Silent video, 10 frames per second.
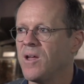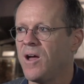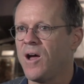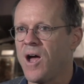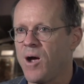
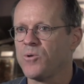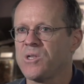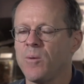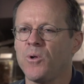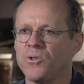I was
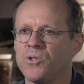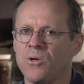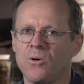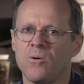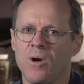able
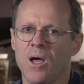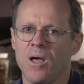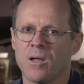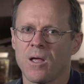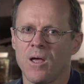
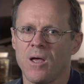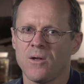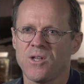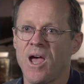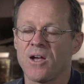to
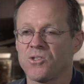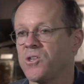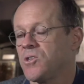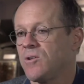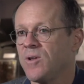
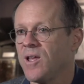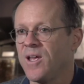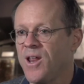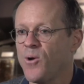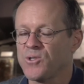access, and
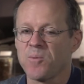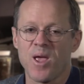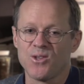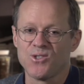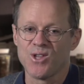you know, in some
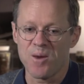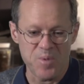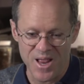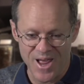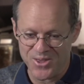cases I'd
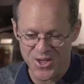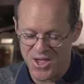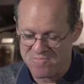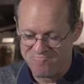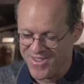be like
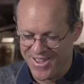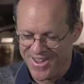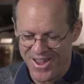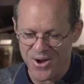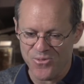the,
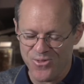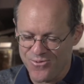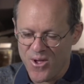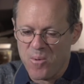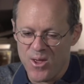you know,
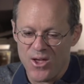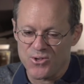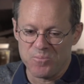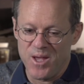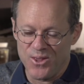nobody
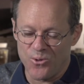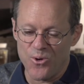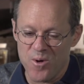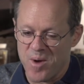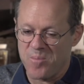else would be in the room.